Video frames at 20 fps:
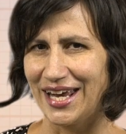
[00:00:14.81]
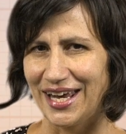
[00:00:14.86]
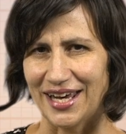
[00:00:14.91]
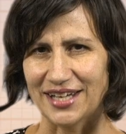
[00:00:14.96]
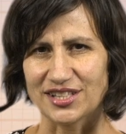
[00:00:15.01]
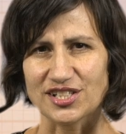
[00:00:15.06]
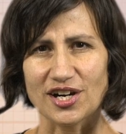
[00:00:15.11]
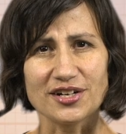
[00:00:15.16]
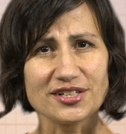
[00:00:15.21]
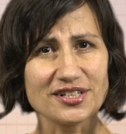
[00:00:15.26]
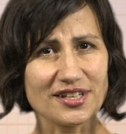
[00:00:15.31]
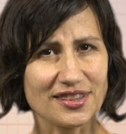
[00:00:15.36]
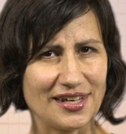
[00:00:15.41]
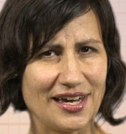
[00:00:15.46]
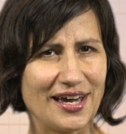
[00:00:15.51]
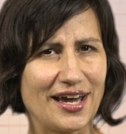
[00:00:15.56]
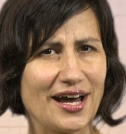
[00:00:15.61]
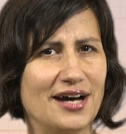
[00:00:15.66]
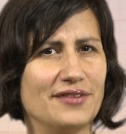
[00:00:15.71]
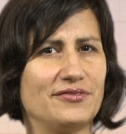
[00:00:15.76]
It's hard to
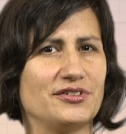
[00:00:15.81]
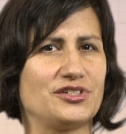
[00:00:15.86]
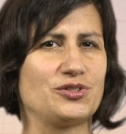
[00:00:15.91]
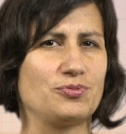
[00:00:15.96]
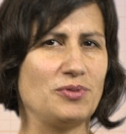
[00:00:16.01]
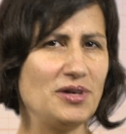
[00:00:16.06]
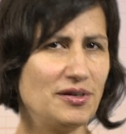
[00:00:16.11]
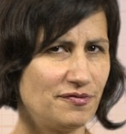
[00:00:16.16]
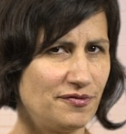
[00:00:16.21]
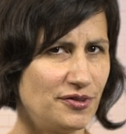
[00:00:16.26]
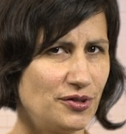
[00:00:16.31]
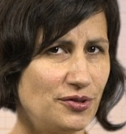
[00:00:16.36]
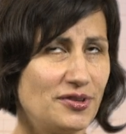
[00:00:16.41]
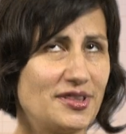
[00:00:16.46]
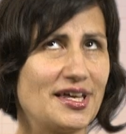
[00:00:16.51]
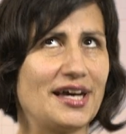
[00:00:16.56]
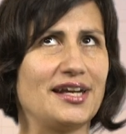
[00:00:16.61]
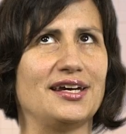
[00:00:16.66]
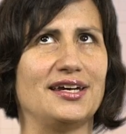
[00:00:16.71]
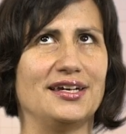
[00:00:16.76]
think of a sweet
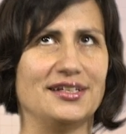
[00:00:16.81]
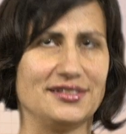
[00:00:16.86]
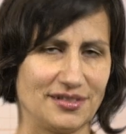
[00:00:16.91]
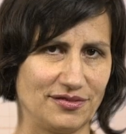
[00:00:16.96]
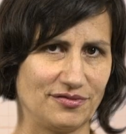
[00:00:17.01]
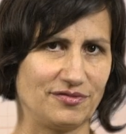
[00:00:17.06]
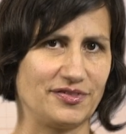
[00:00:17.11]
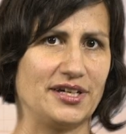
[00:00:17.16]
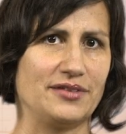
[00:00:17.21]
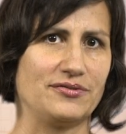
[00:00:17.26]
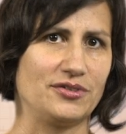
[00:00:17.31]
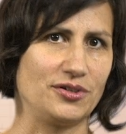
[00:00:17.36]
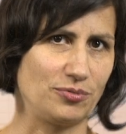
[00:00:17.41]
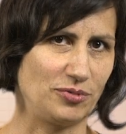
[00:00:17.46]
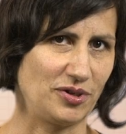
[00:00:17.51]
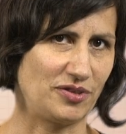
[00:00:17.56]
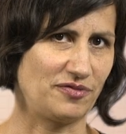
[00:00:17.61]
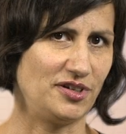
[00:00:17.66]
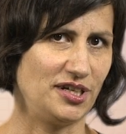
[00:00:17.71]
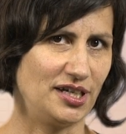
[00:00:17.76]
food that isn't flavored
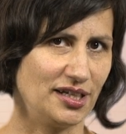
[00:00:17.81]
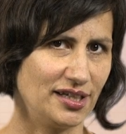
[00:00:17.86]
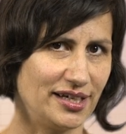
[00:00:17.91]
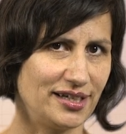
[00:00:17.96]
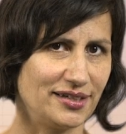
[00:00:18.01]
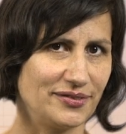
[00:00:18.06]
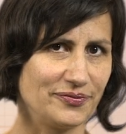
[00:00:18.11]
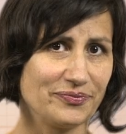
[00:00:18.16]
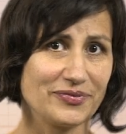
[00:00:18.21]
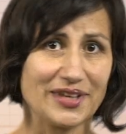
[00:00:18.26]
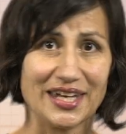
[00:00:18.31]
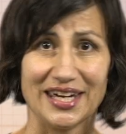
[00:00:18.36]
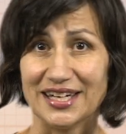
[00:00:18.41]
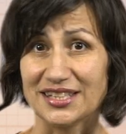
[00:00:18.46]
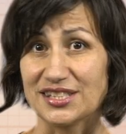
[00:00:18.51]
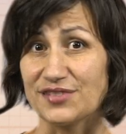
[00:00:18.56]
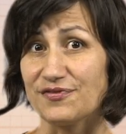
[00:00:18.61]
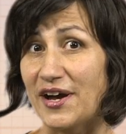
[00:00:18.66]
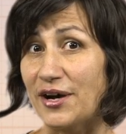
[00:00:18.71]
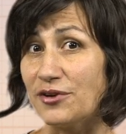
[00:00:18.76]
with vanilla.
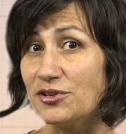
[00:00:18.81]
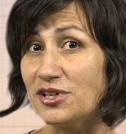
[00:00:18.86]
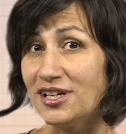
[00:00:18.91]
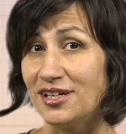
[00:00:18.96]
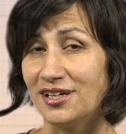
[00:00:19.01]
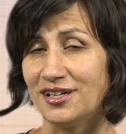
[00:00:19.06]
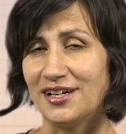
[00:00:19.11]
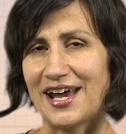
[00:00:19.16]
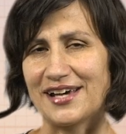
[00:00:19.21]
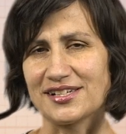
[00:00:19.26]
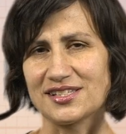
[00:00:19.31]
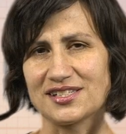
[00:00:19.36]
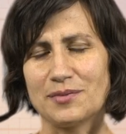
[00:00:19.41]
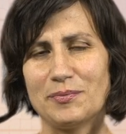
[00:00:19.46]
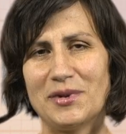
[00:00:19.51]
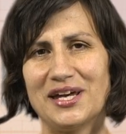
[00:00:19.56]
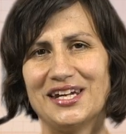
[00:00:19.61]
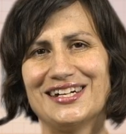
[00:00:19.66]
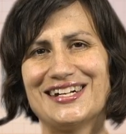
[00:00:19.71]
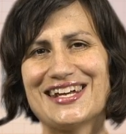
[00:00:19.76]
It's found in an
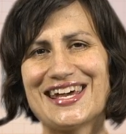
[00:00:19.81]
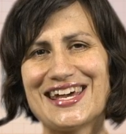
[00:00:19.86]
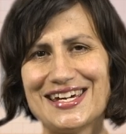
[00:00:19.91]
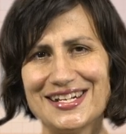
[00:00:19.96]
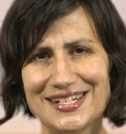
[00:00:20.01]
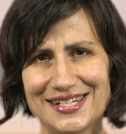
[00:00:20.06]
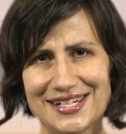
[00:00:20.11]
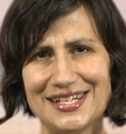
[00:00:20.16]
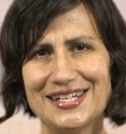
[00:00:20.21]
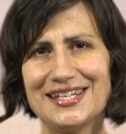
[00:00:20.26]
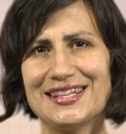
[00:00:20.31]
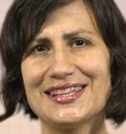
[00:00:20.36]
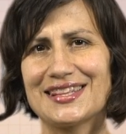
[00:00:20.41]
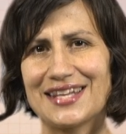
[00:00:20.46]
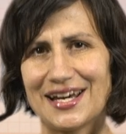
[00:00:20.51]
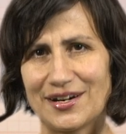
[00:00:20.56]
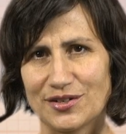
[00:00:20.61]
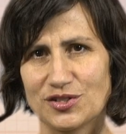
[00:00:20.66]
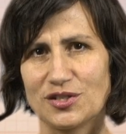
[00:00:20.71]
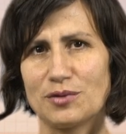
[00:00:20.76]
estimated
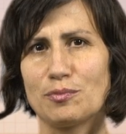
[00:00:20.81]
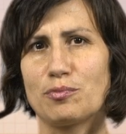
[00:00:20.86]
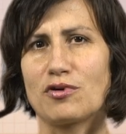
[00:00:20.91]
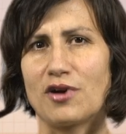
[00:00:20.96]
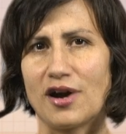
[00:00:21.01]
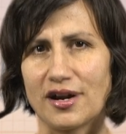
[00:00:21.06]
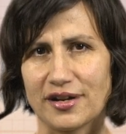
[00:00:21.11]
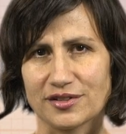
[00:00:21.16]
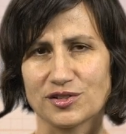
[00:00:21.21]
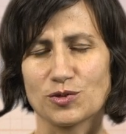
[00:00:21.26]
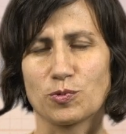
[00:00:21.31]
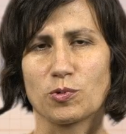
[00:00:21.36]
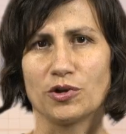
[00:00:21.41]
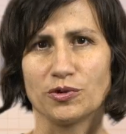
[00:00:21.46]
18,000 products